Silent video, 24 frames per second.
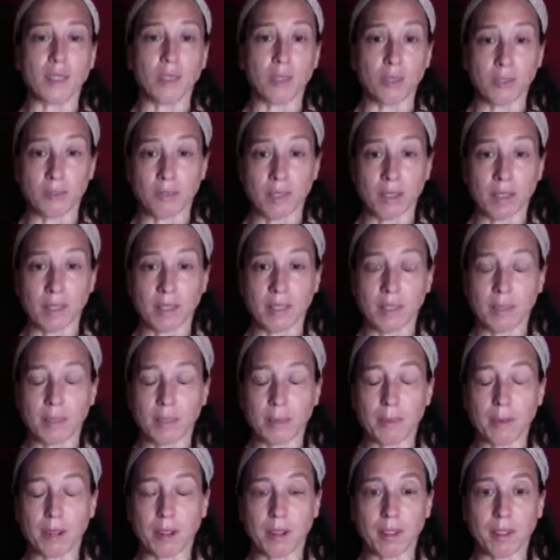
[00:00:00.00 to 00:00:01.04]
unifies every
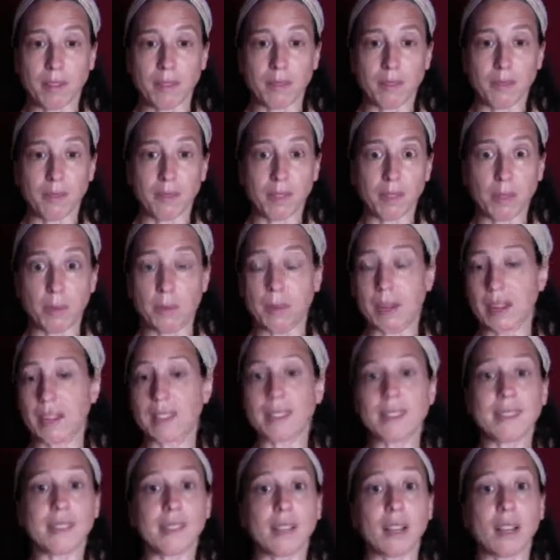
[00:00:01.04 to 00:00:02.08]
part of you by
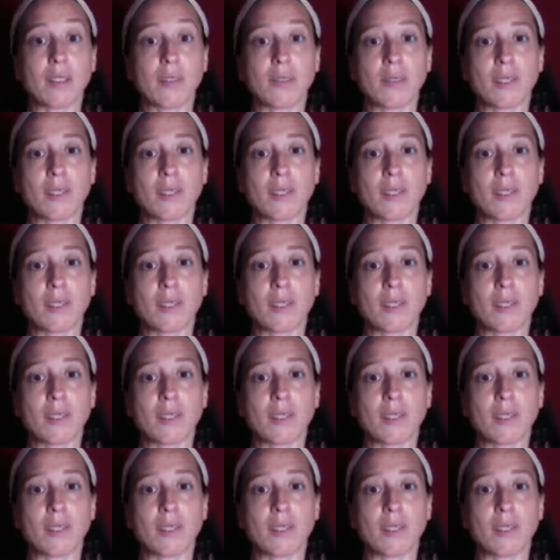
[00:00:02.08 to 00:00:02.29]
itself.